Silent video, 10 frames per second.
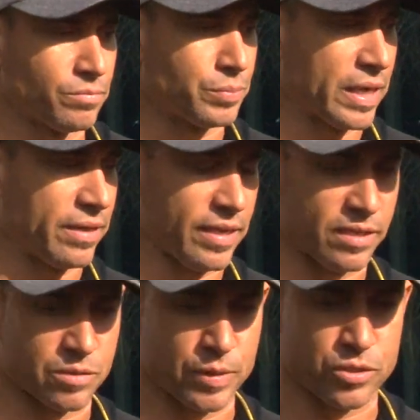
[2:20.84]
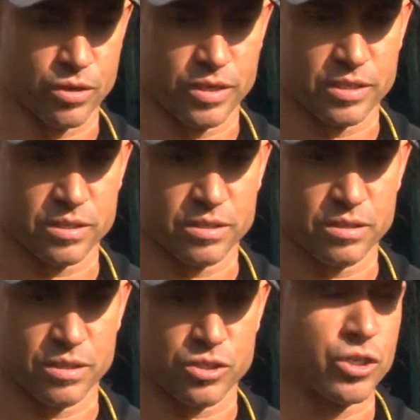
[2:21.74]
but I think his maturity has
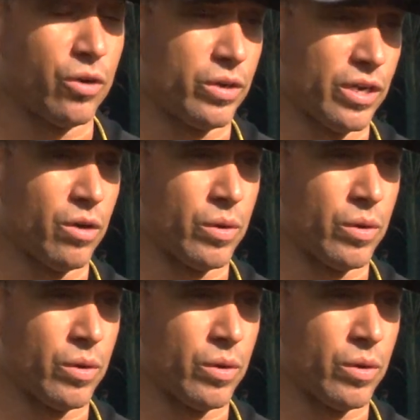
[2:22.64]
showed, you know,